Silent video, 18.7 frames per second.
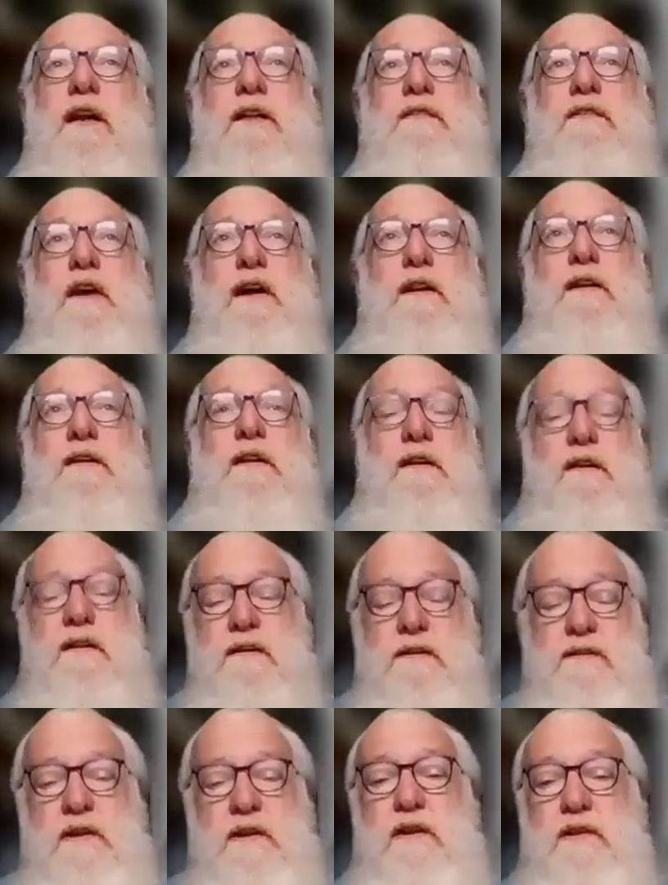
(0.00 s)
I like that
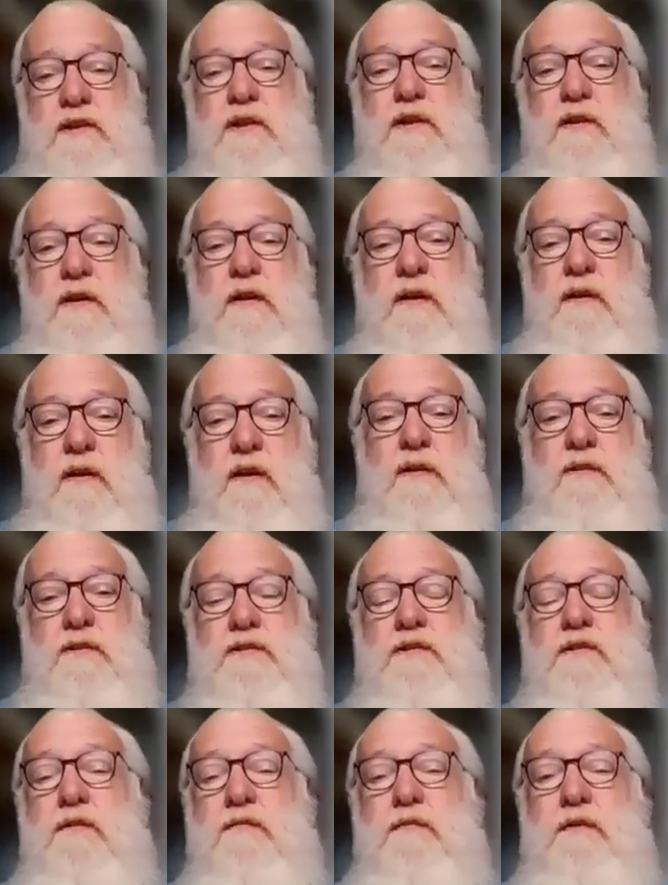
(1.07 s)
distinction on
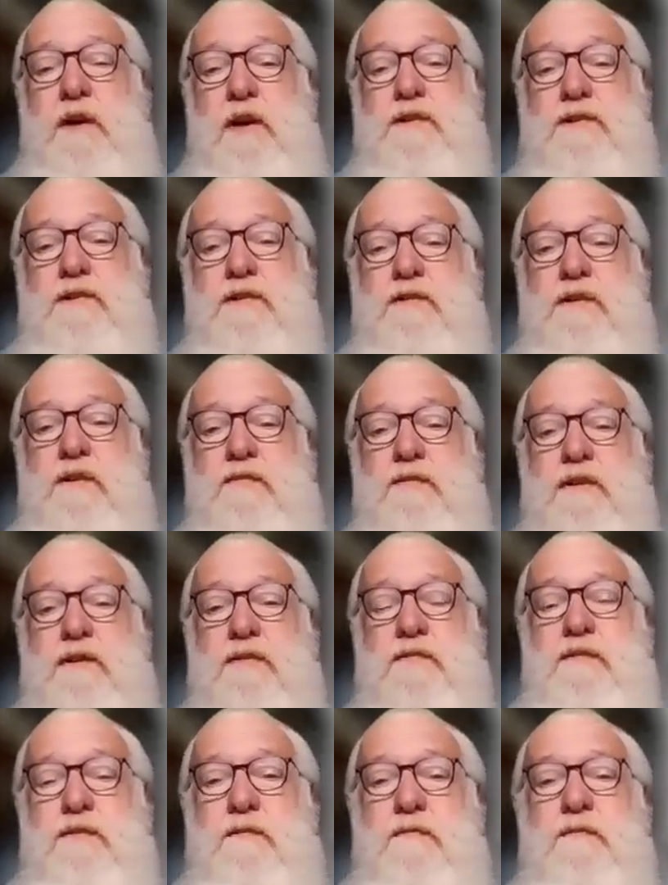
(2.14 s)
the certifications.
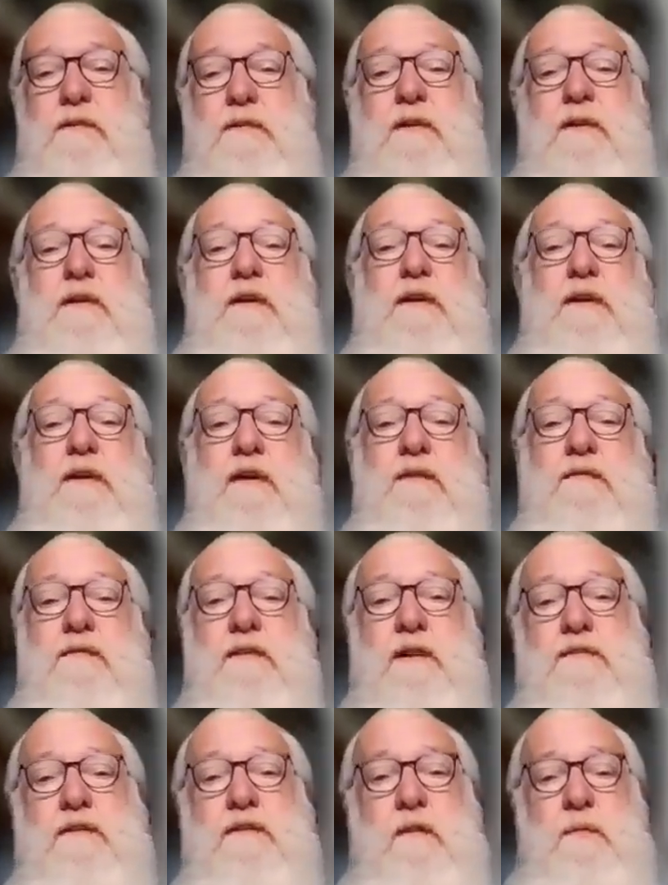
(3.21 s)

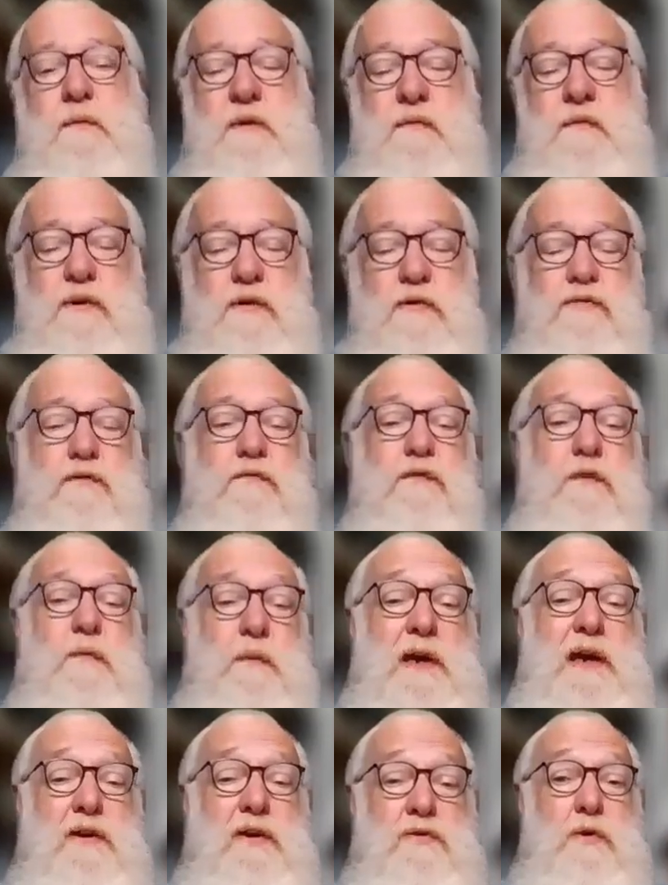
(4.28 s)
That's going to be useful for
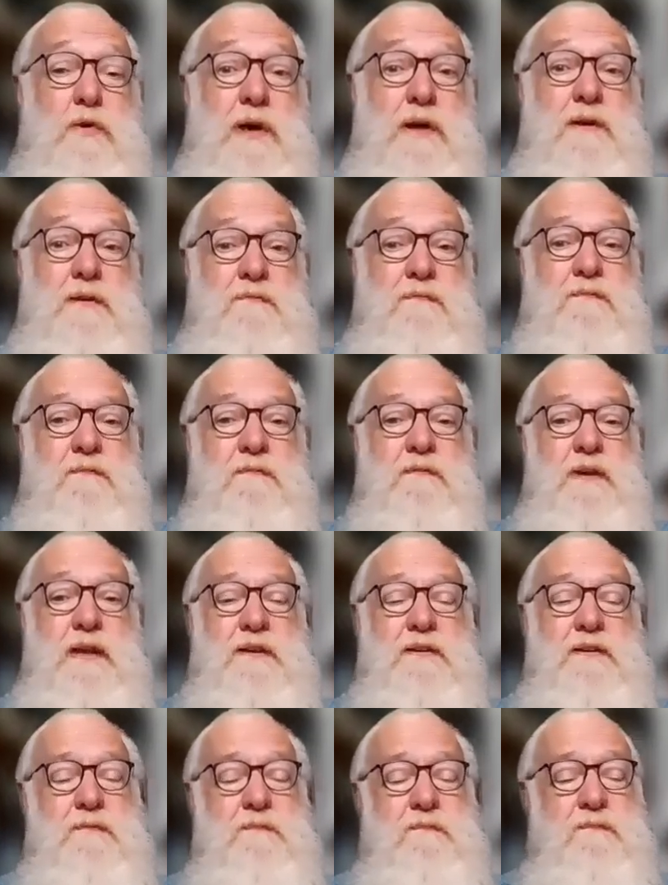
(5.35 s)
me as well.
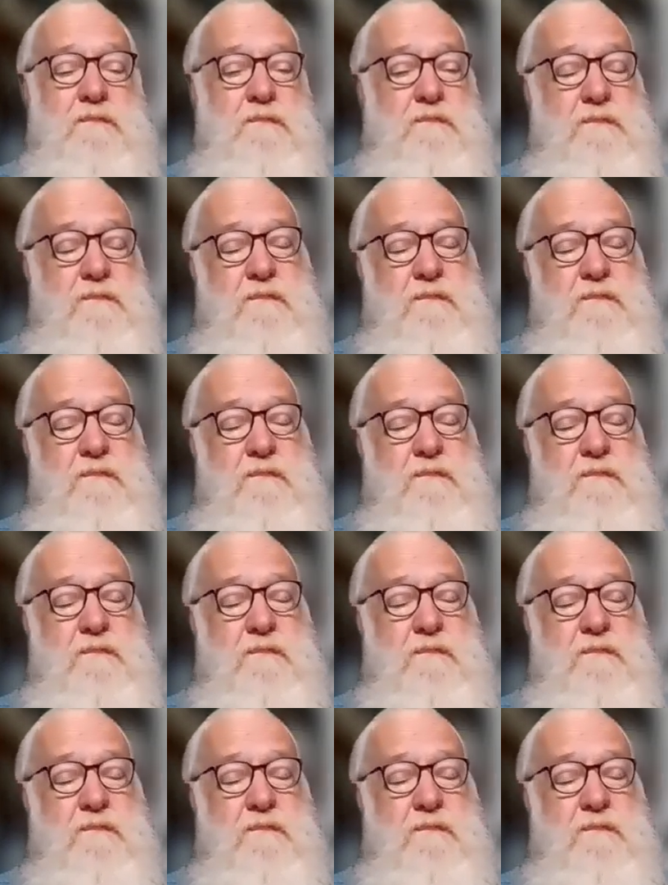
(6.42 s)
Thanks.